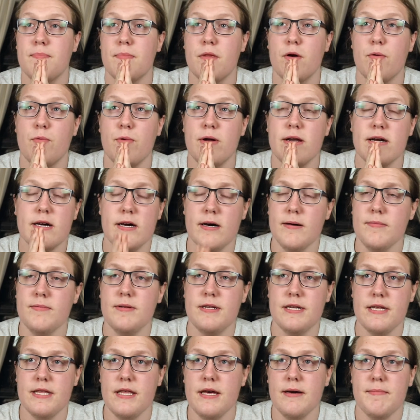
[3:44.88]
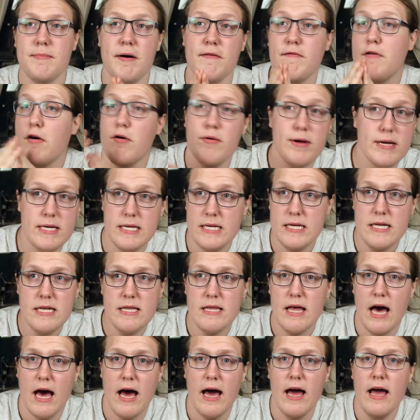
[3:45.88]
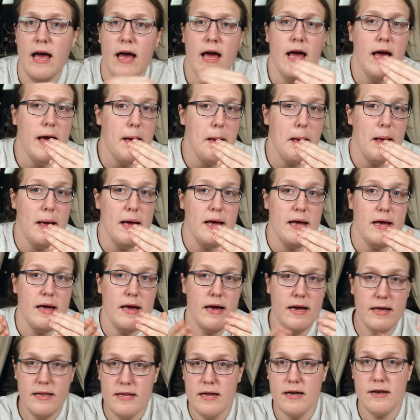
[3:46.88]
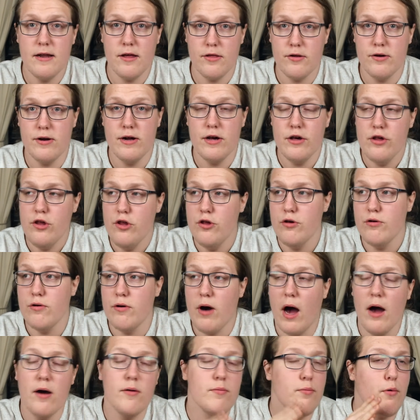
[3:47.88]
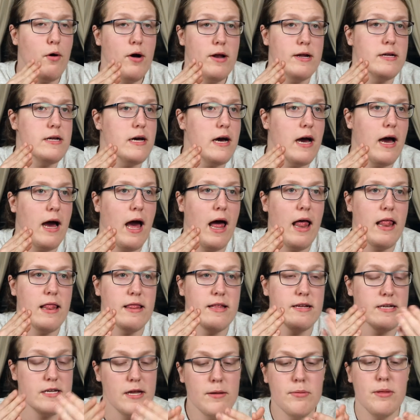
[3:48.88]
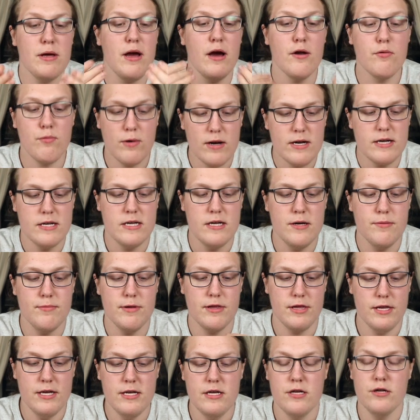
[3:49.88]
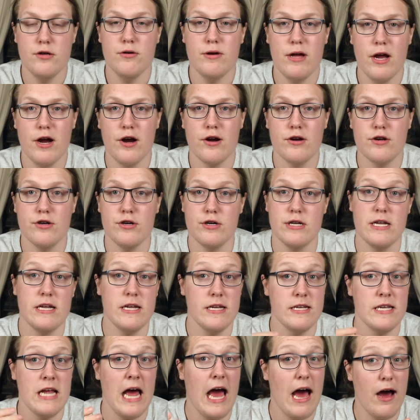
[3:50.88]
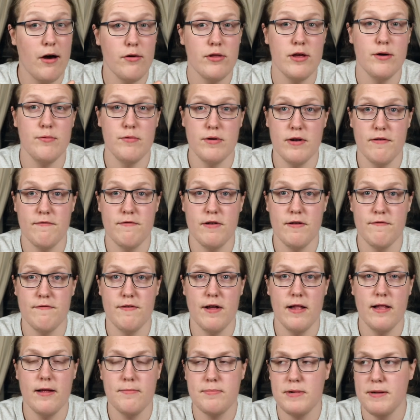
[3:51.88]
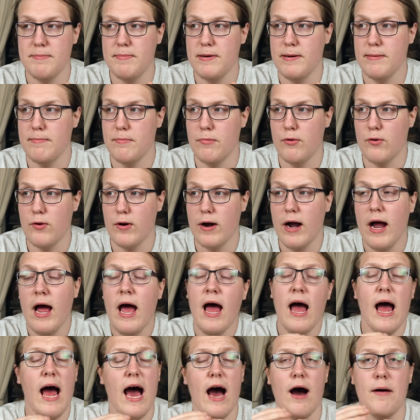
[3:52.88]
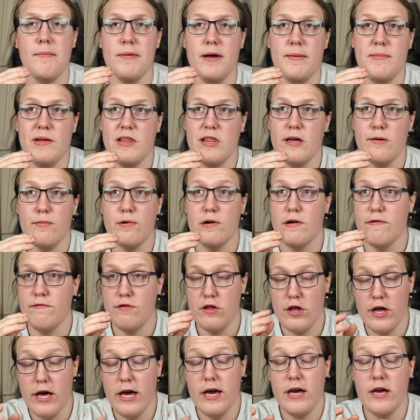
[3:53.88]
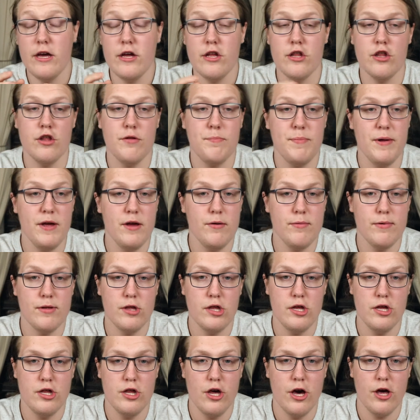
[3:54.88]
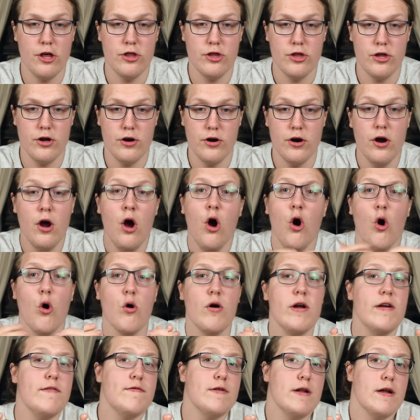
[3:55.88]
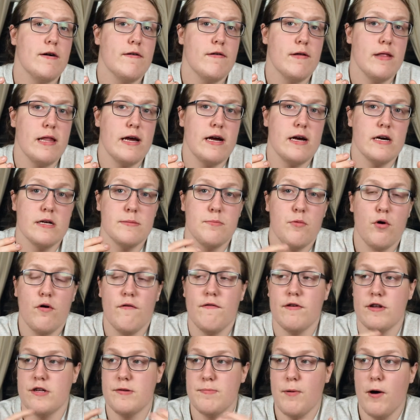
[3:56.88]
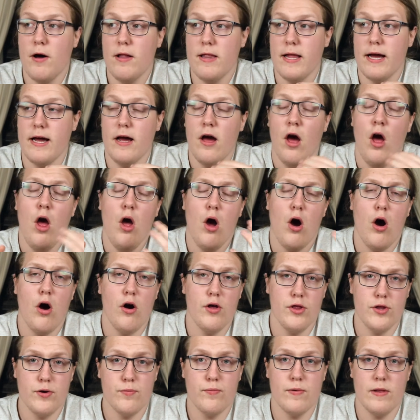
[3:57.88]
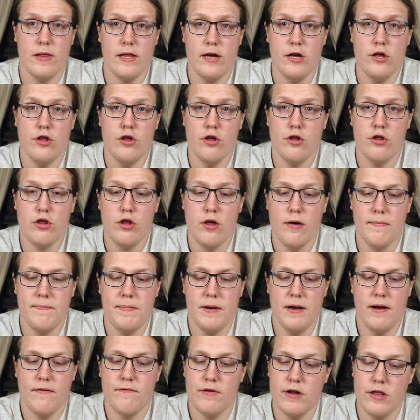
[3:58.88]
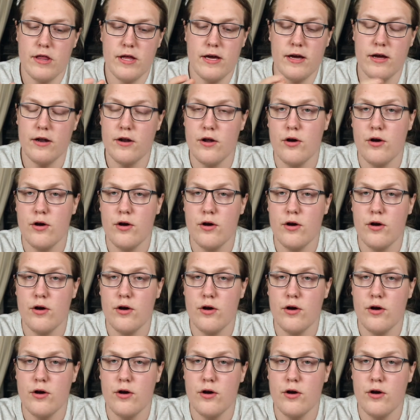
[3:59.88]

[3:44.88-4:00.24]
when it comes to them, I've already seen that in another issue. Something I'd want to see with these 2 characters is how they would have developed a bit more, how maybe they would have changed being with each other, or even more of a spotlight on their relationship and everything, and